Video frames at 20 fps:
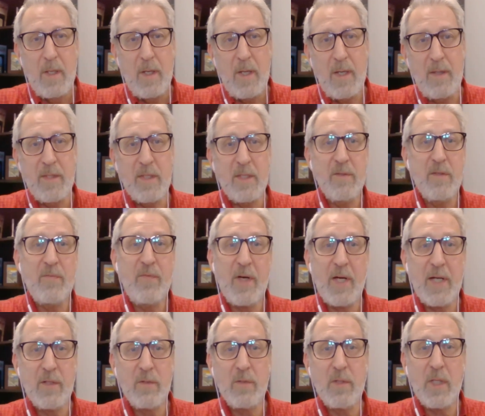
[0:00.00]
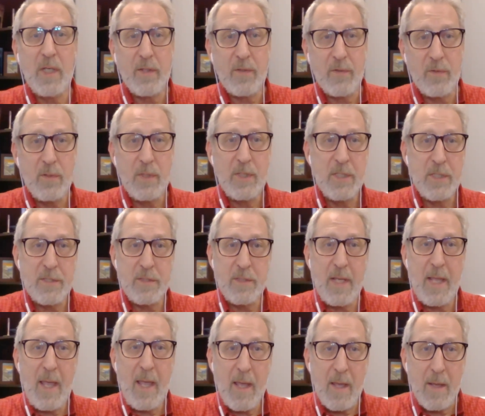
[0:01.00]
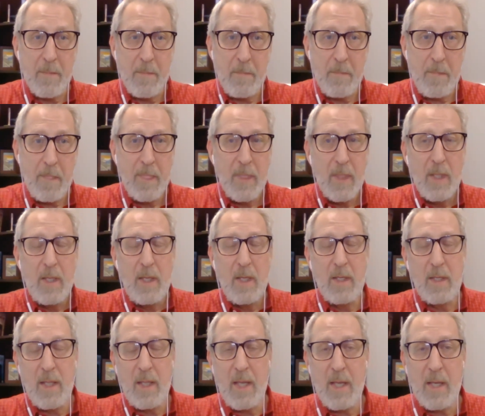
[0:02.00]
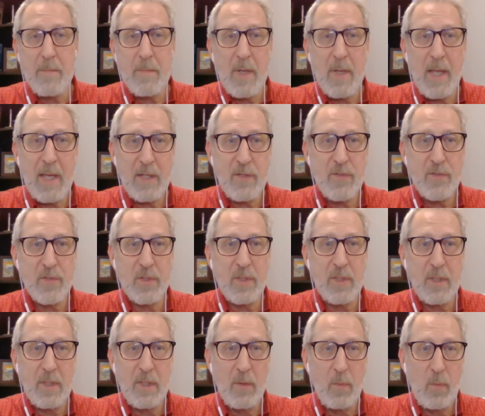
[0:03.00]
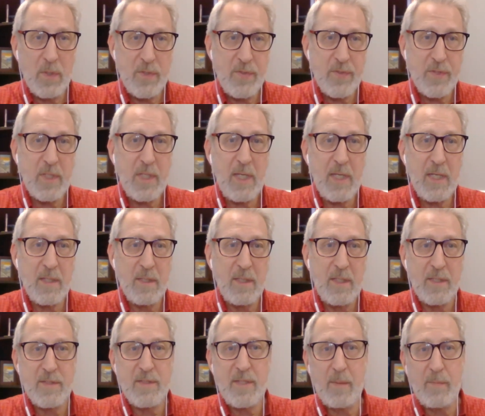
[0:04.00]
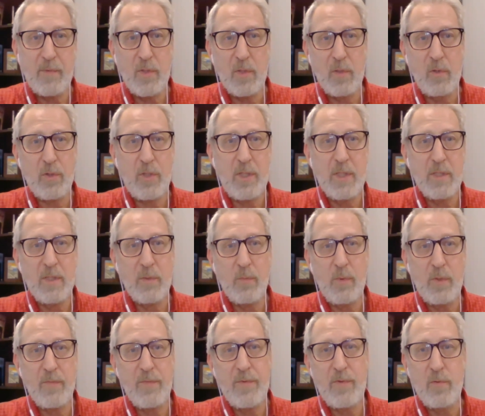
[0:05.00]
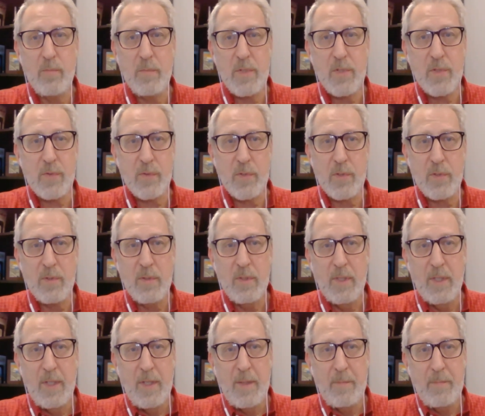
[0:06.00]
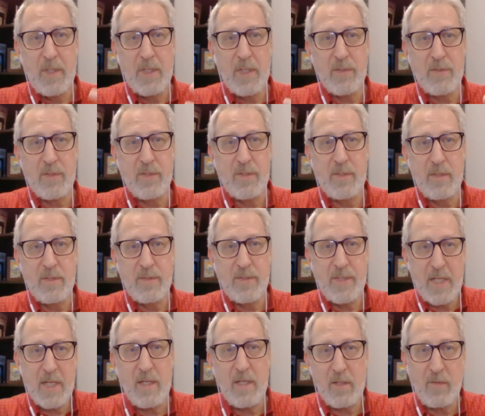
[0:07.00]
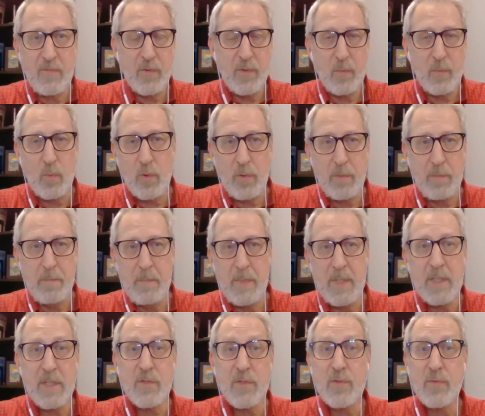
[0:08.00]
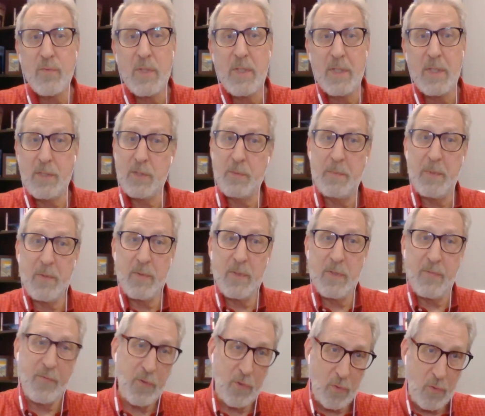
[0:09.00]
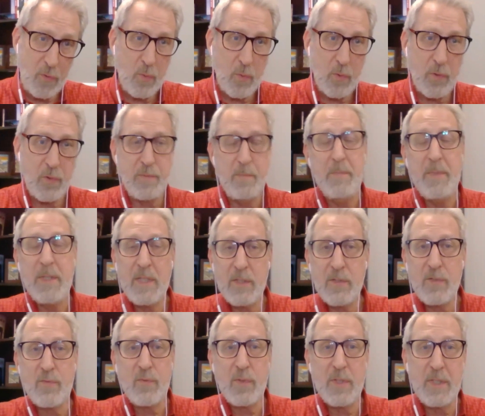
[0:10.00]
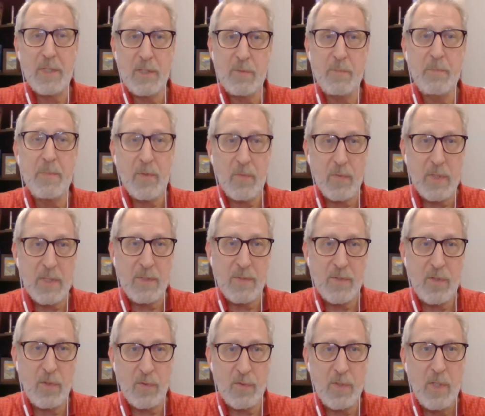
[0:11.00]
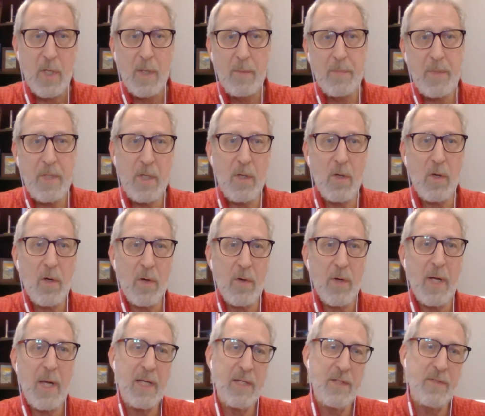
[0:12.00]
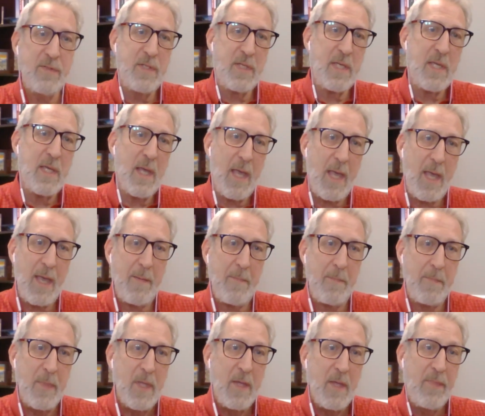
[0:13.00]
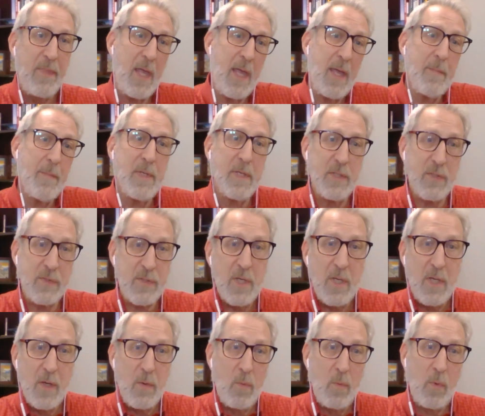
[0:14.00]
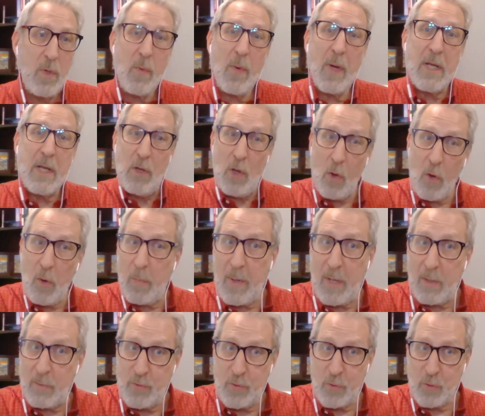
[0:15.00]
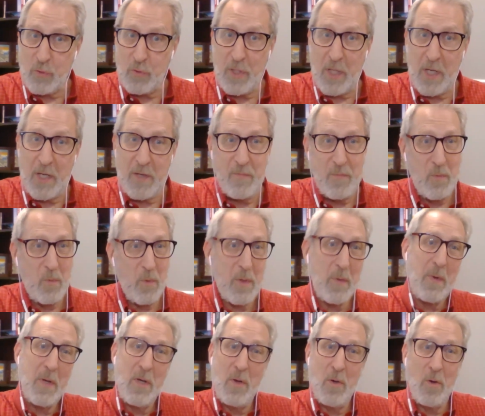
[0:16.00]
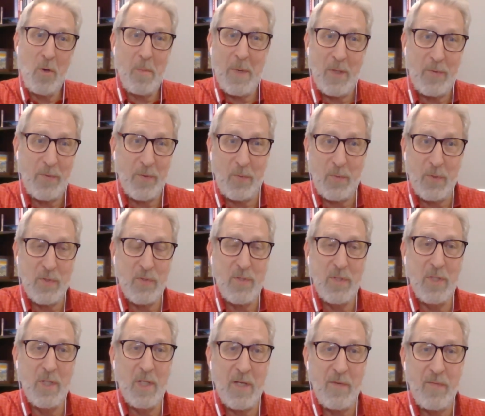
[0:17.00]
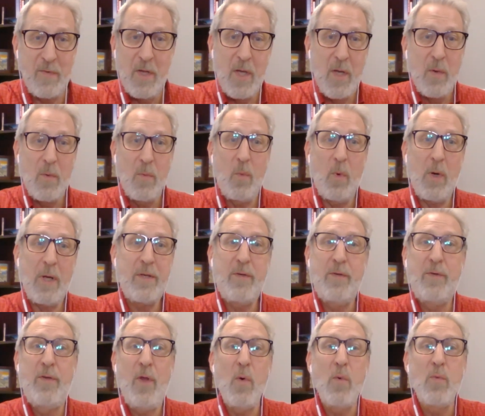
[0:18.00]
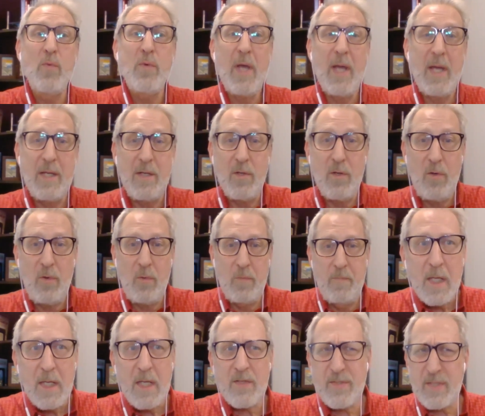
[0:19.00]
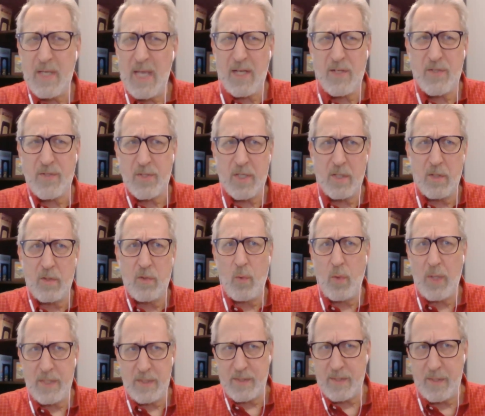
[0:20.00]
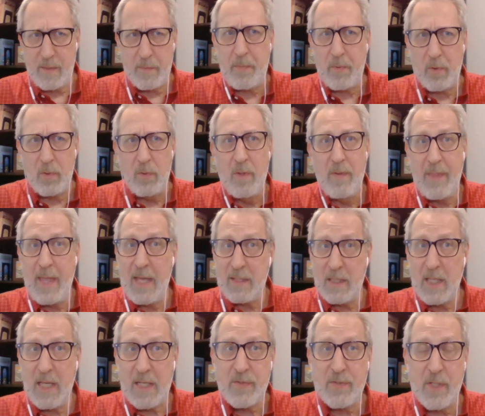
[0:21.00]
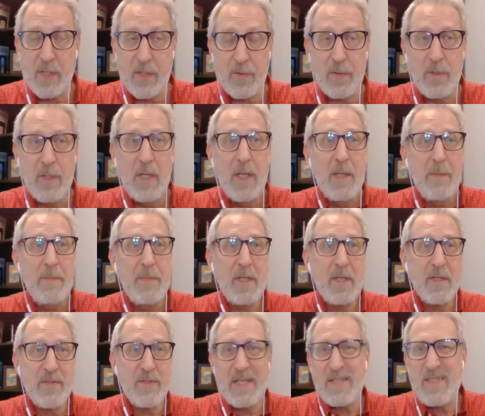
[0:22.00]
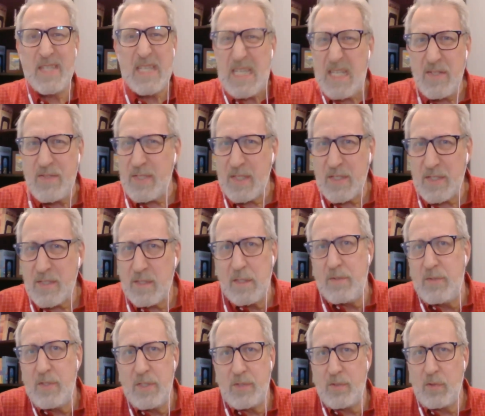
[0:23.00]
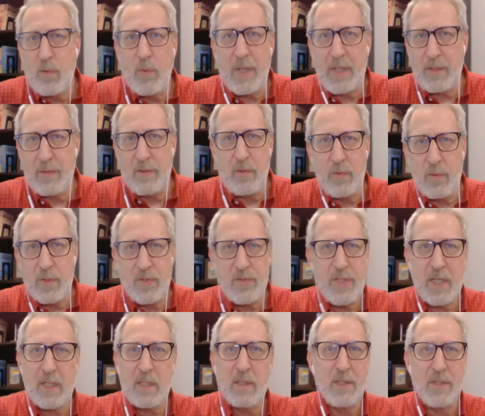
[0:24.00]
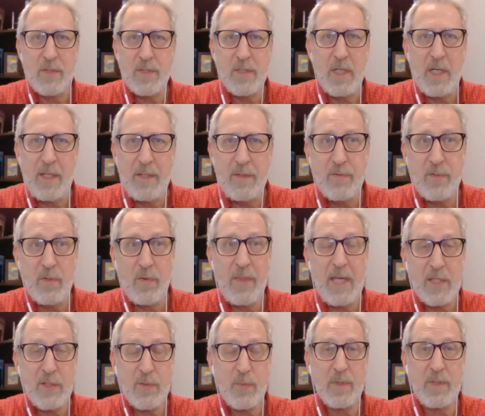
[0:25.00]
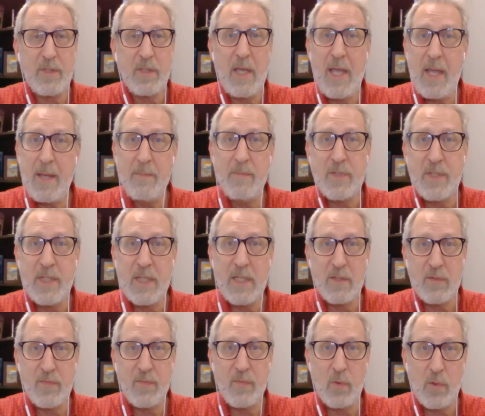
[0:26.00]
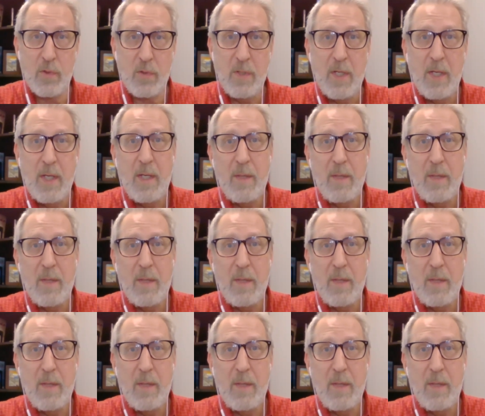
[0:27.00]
And then the final letter is M, and M actually, once again, gets them to look in the rearview mirror because it's standing for the word ministry experience, for the two words ministry experience. So it's PRIZM. The M is, what do I know about church life? What do I know about the Christian life? What don't I know? It's actually quite simple, that last letter, because that's easiest to just quick do a checklist on. So that's what the M stands for.